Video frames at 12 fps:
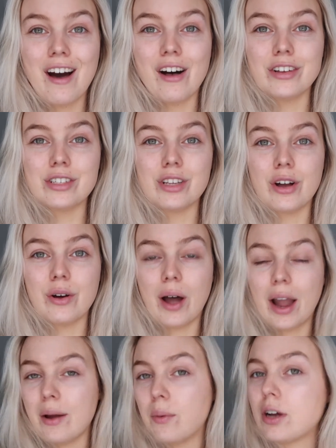Also,
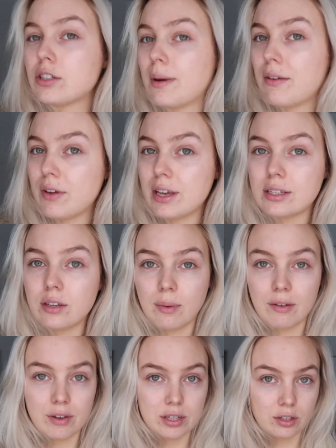I washed my face so
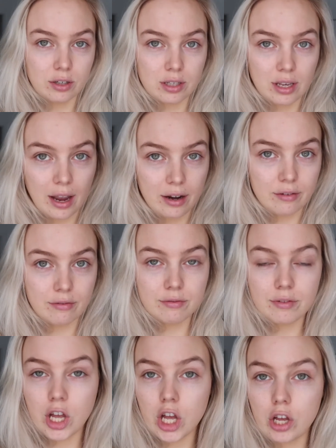my face looks kind of
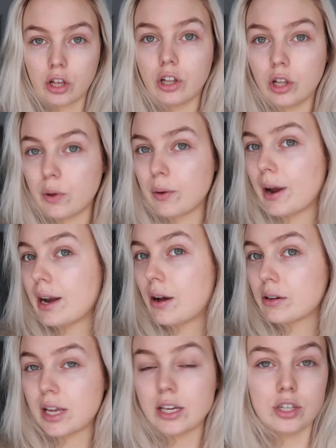glowy right now
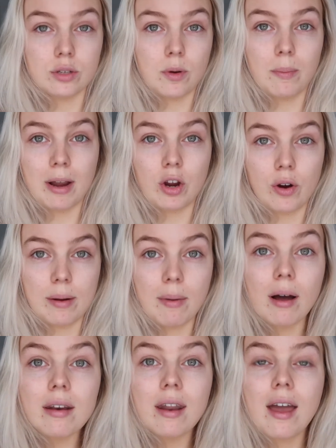because I just put my cream
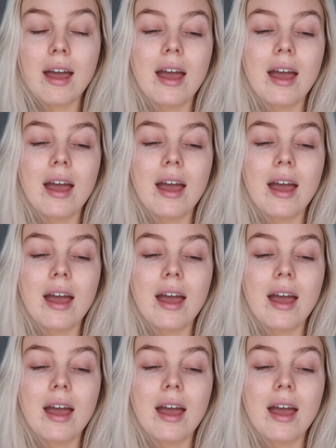on